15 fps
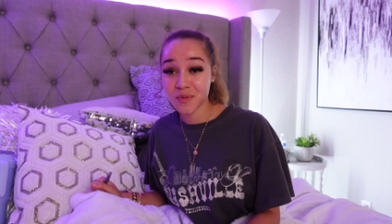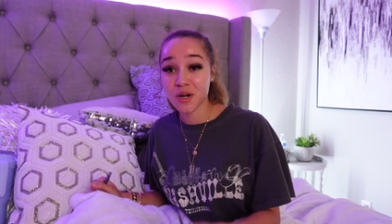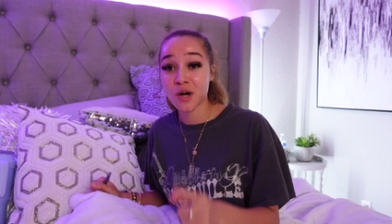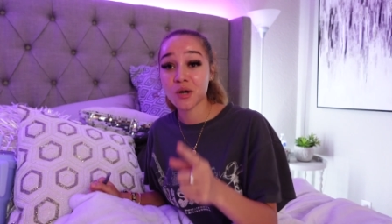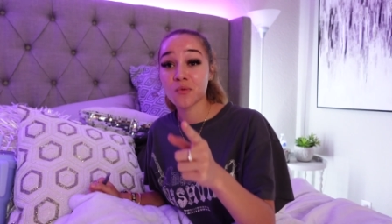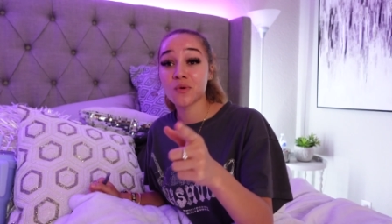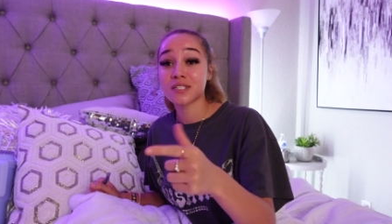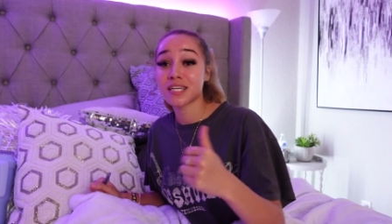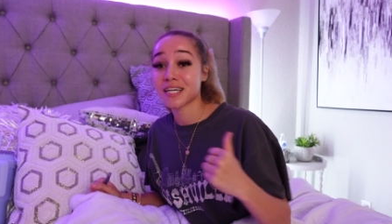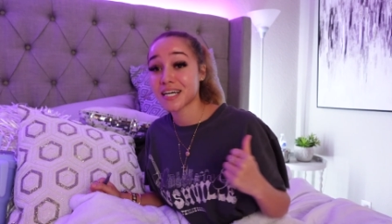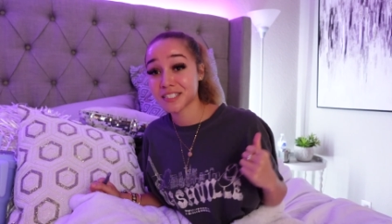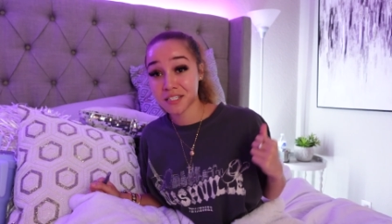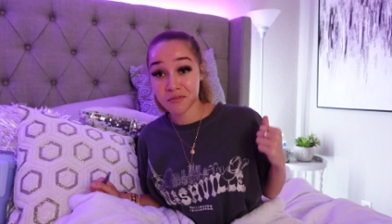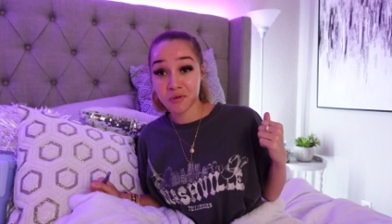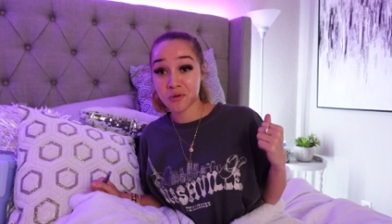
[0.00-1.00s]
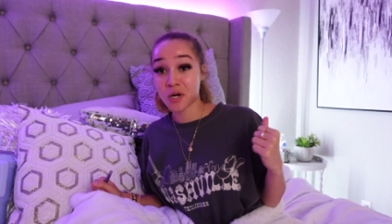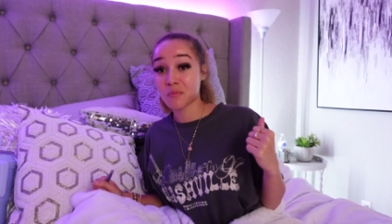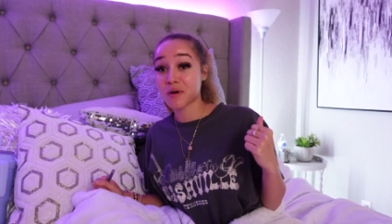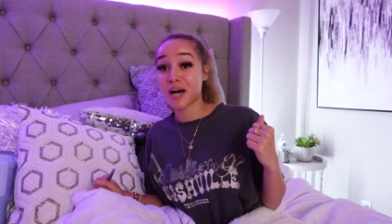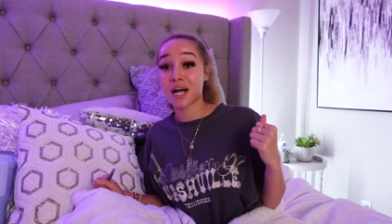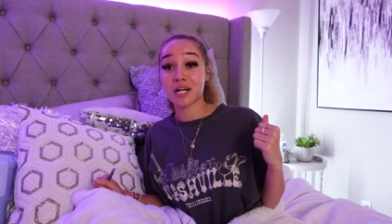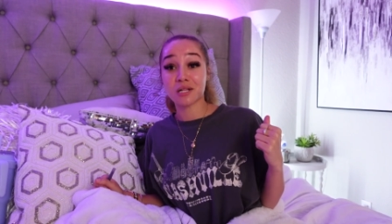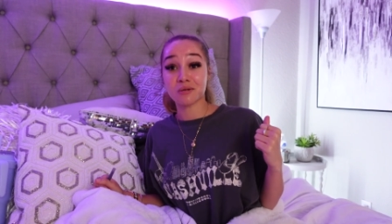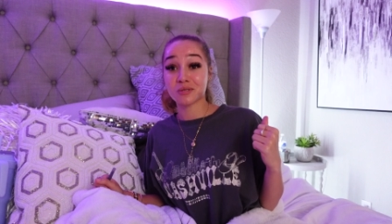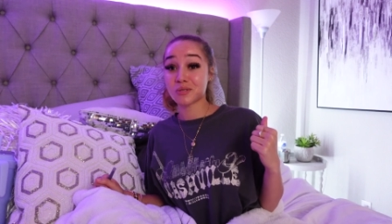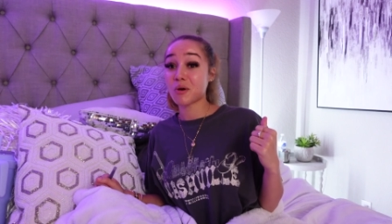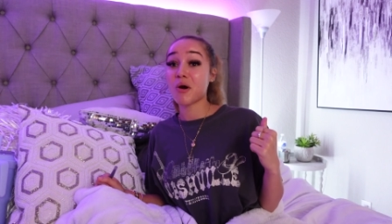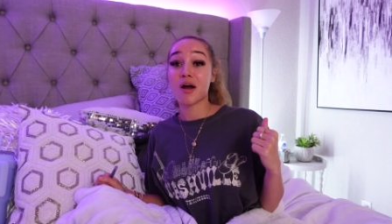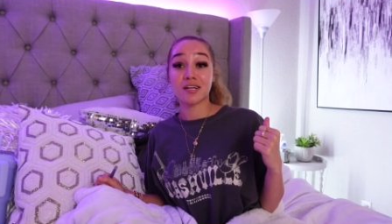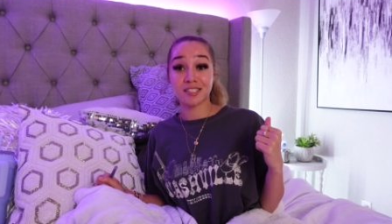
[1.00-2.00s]
are the ones that got stuff going on behind closed
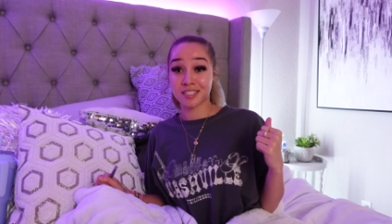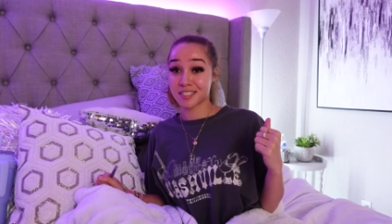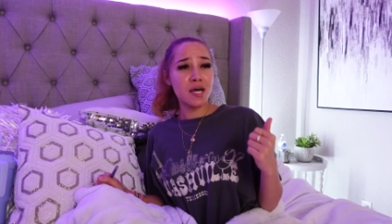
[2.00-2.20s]
doors.